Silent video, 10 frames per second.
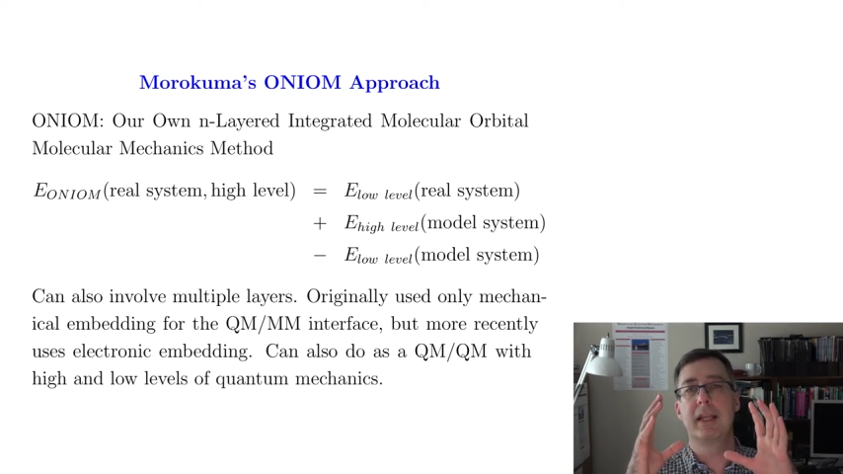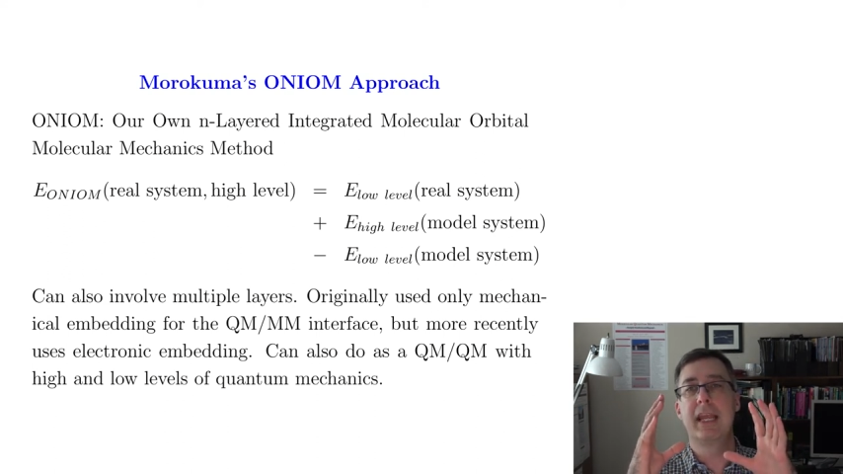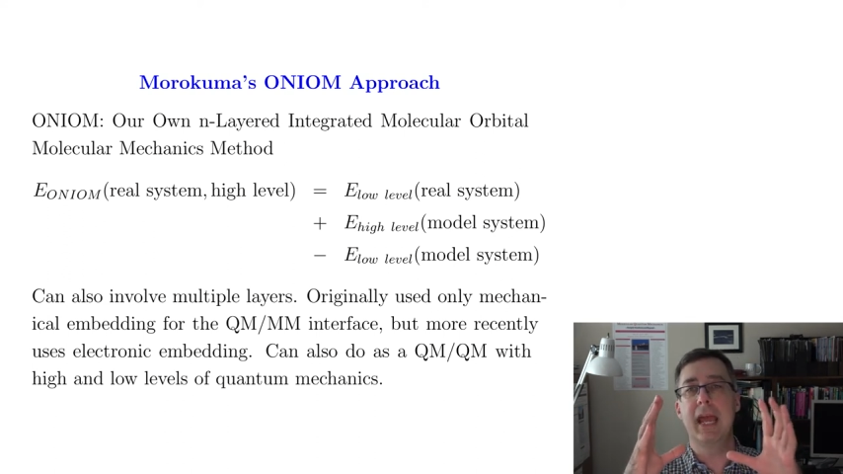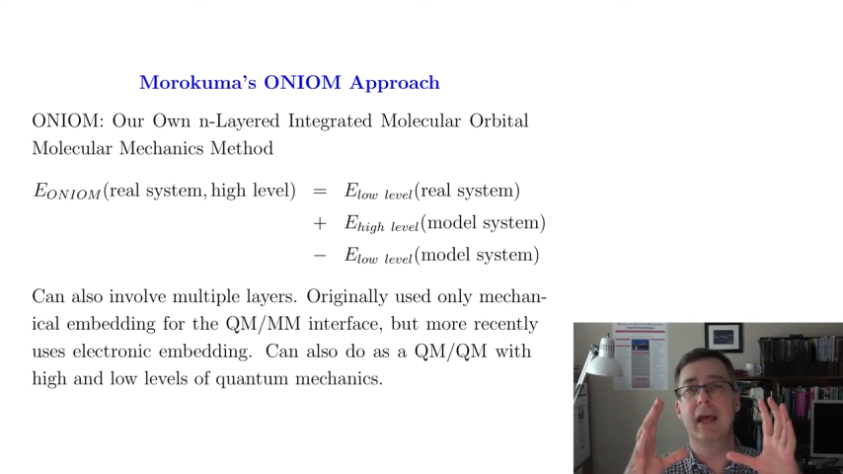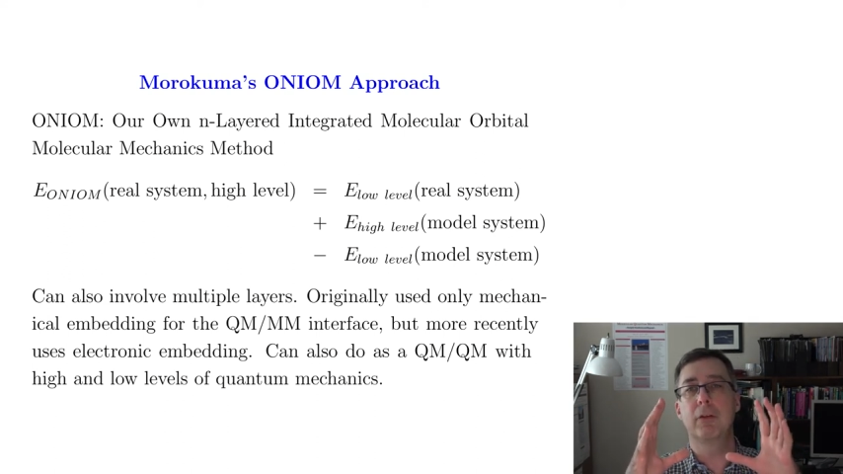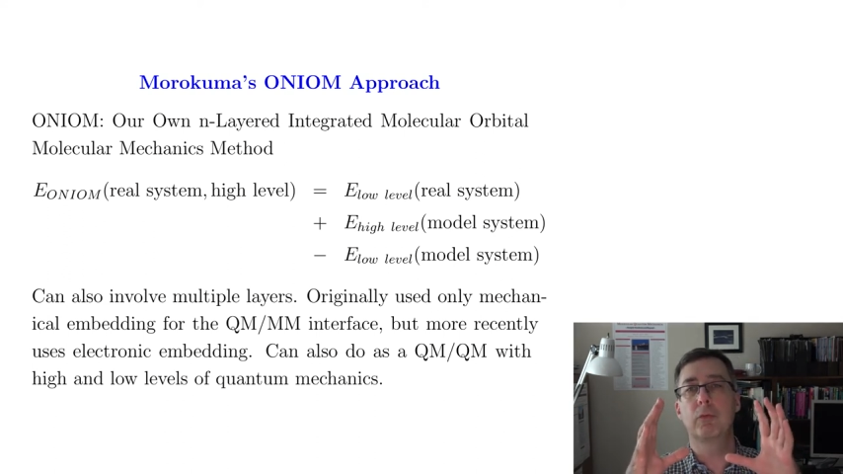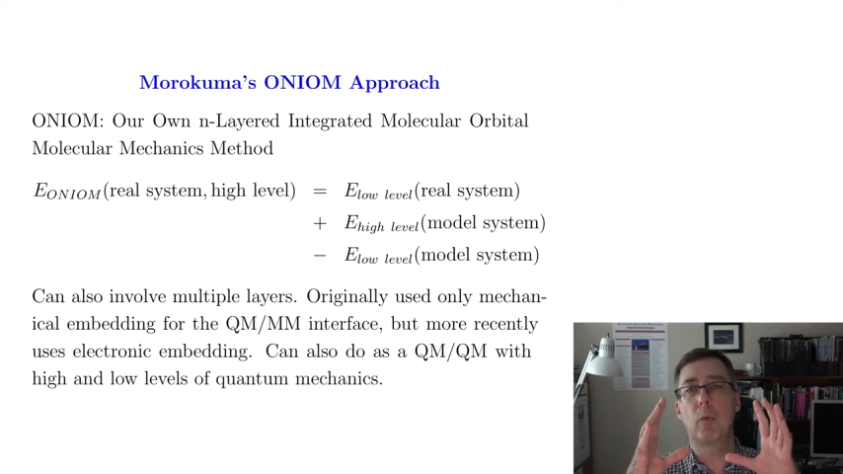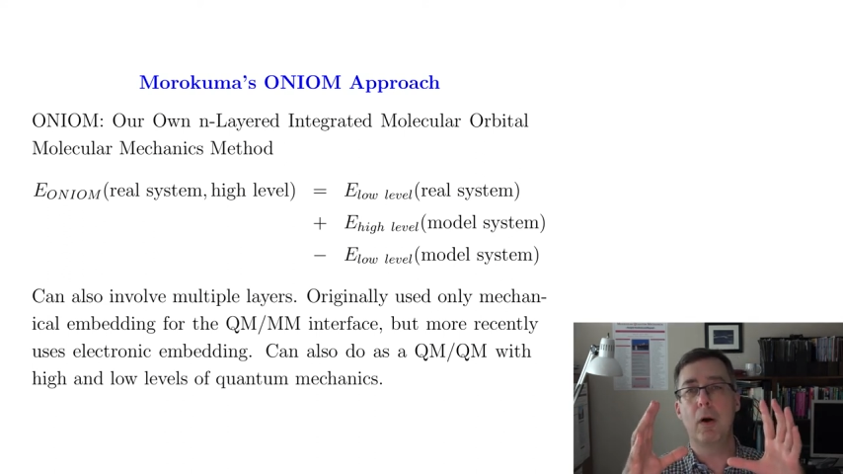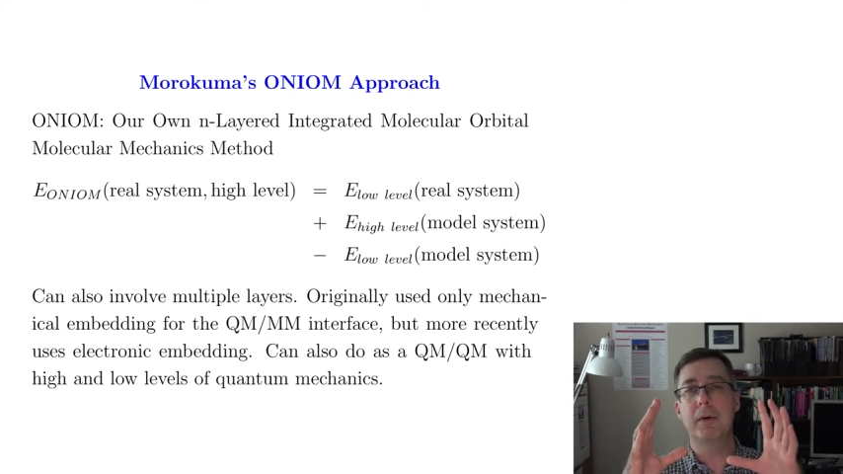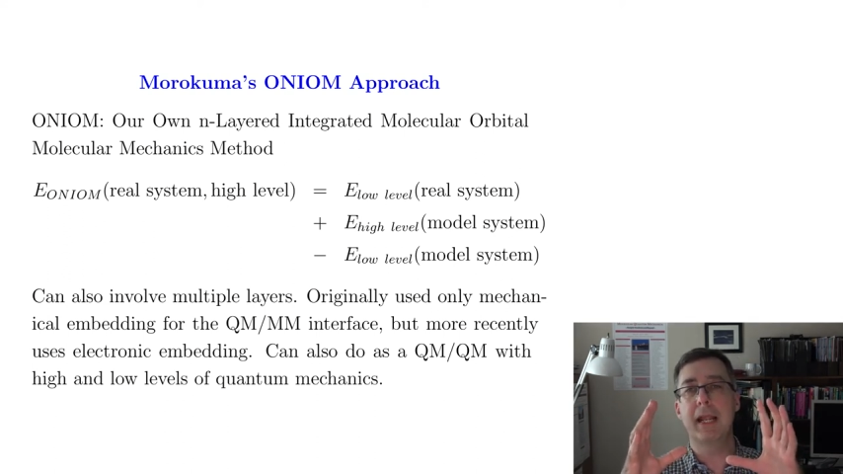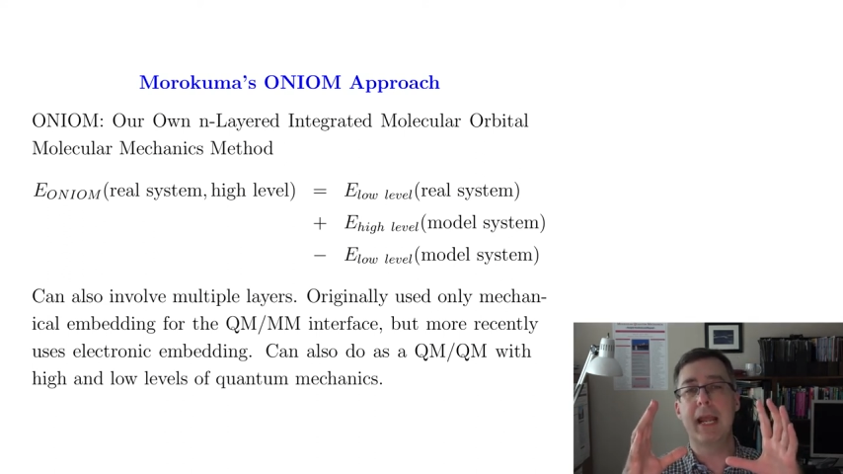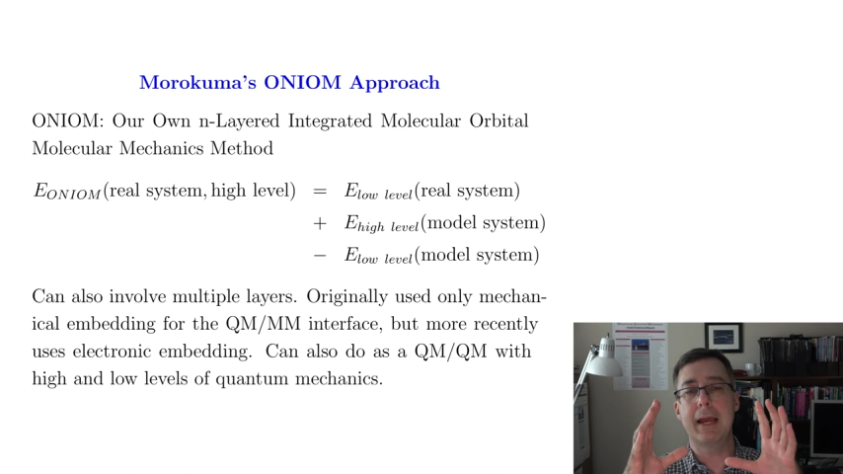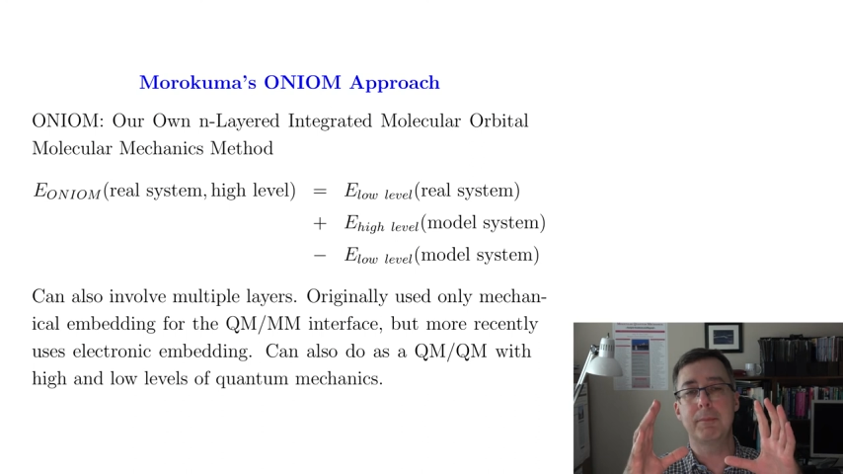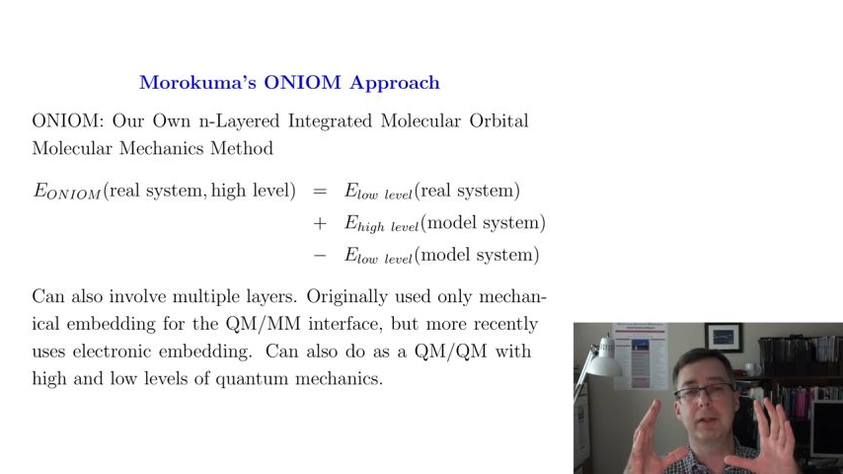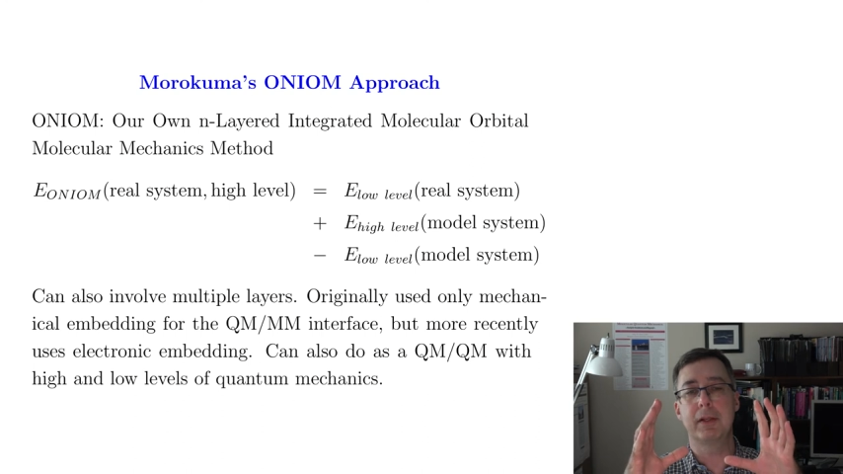guess what would
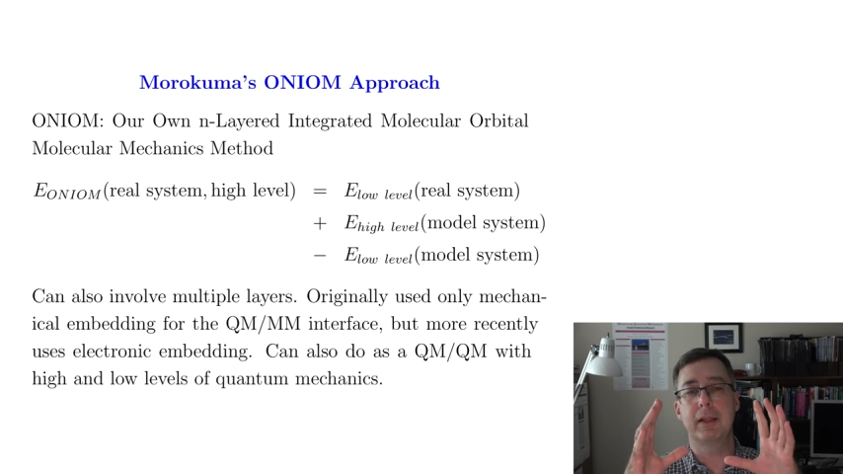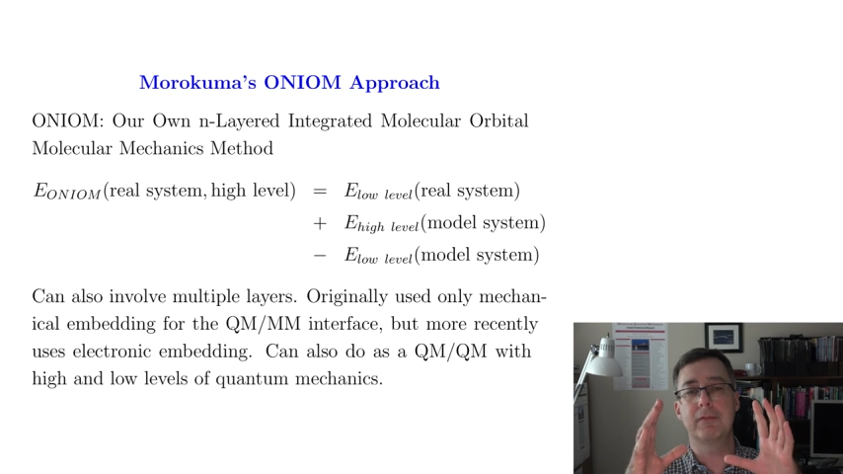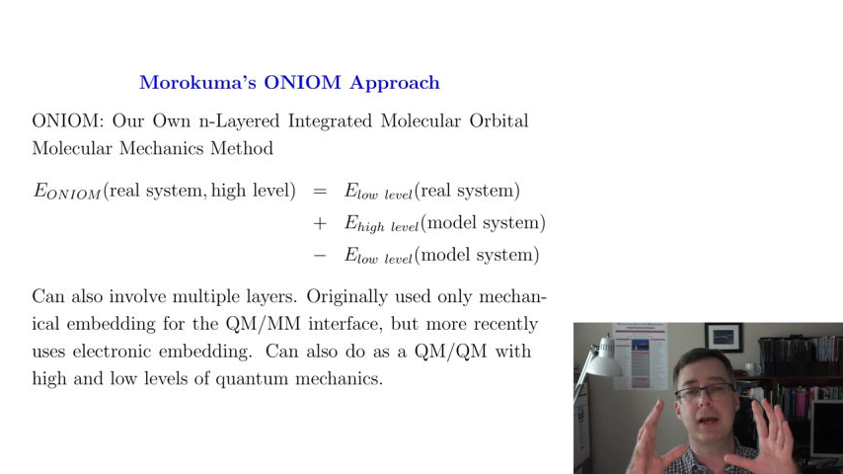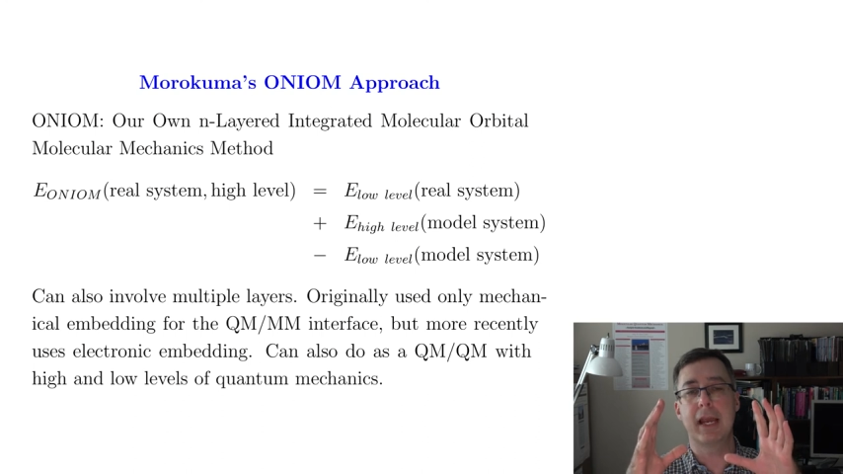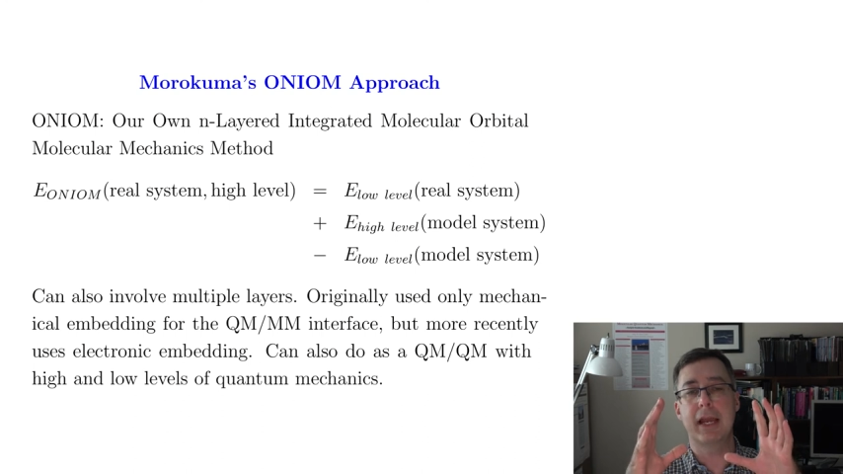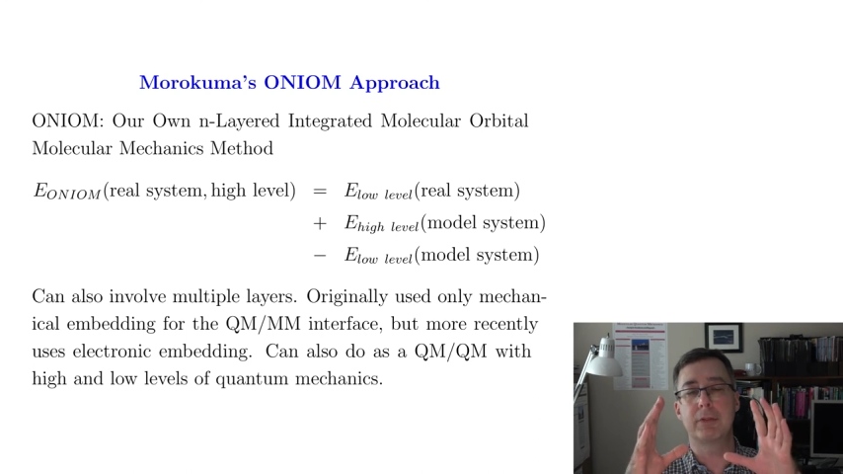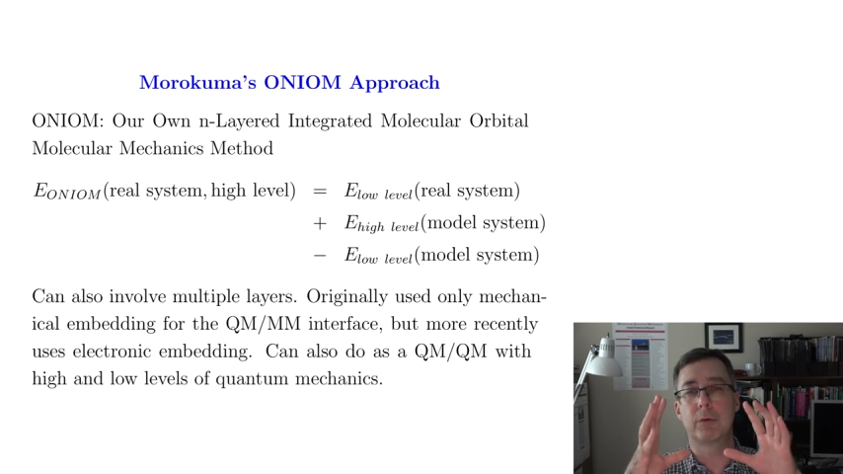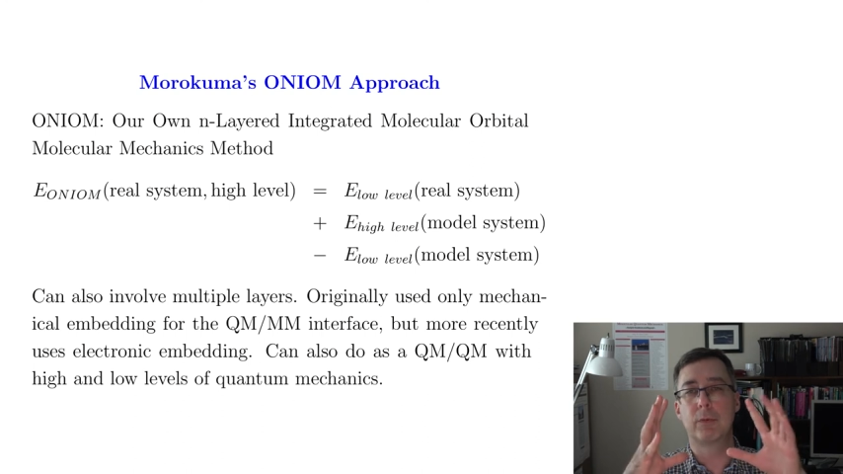happen if I had the